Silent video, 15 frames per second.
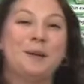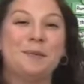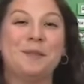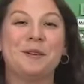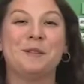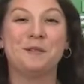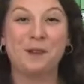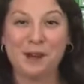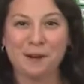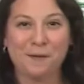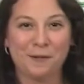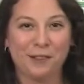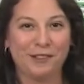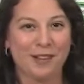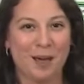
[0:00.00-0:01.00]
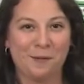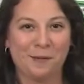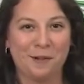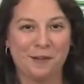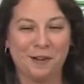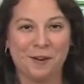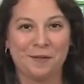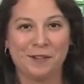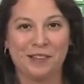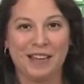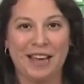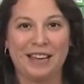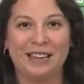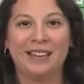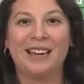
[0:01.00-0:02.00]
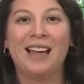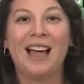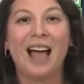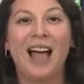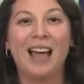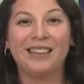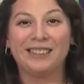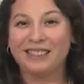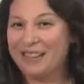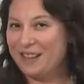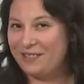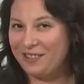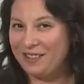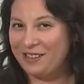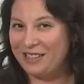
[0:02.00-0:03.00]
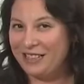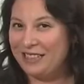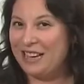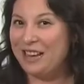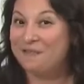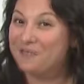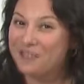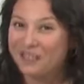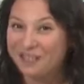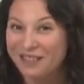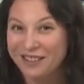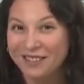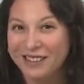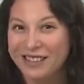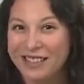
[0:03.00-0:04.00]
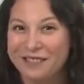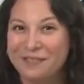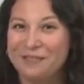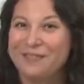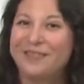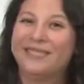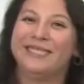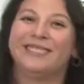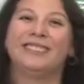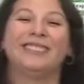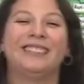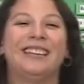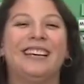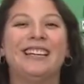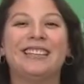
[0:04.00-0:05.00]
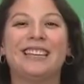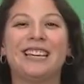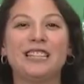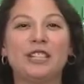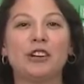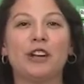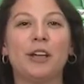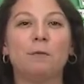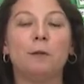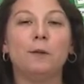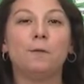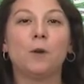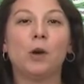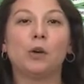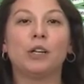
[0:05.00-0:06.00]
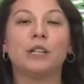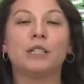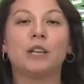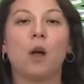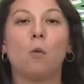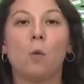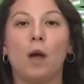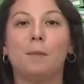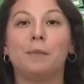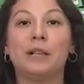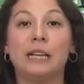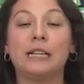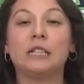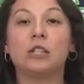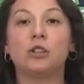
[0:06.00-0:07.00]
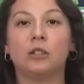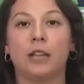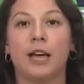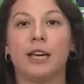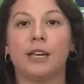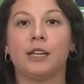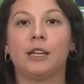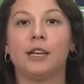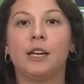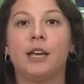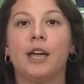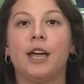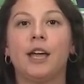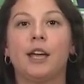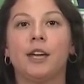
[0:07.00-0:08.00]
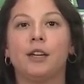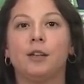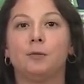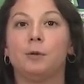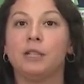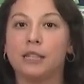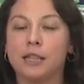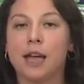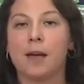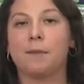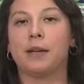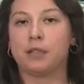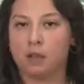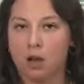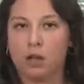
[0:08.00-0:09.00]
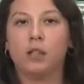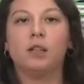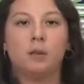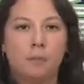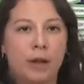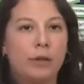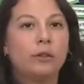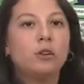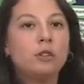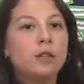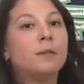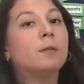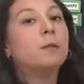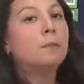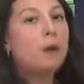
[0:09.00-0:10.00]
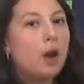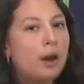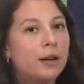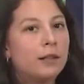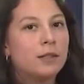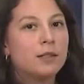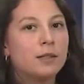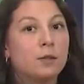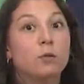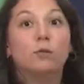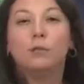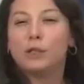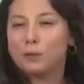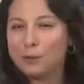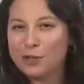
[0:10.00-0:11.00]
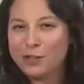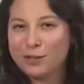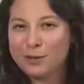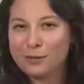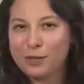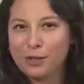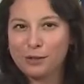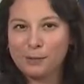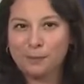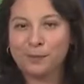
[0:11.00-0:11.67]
But wonderful job going over that. I love learning and relearning with you. Yesterday we focused on what plants are like, and we did that by talking about their different parts, which we just reviewed.